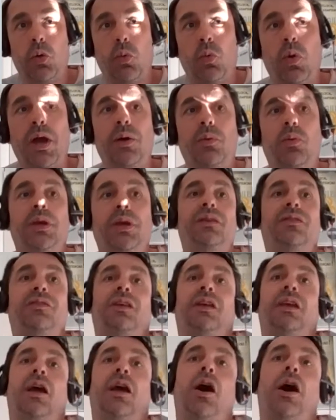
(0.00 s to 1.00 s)
Where we
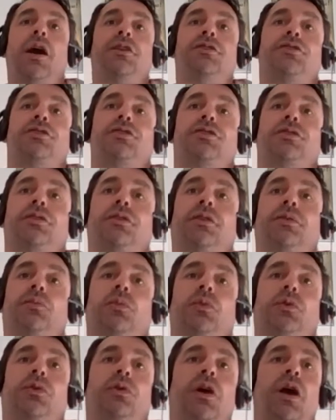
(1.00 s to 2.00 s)
see hydrogen, and
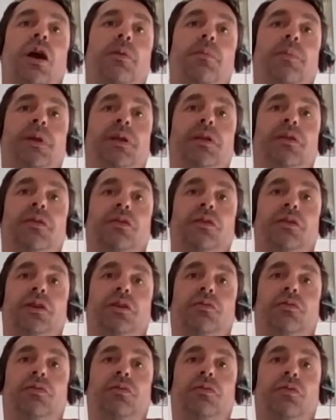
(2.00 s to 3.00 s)
we'll come into the
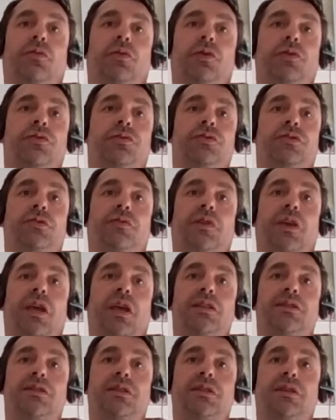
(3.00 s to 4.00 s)
different routes of
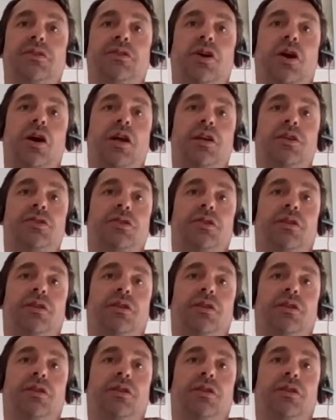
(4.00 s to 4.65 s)
getting to hydrogen,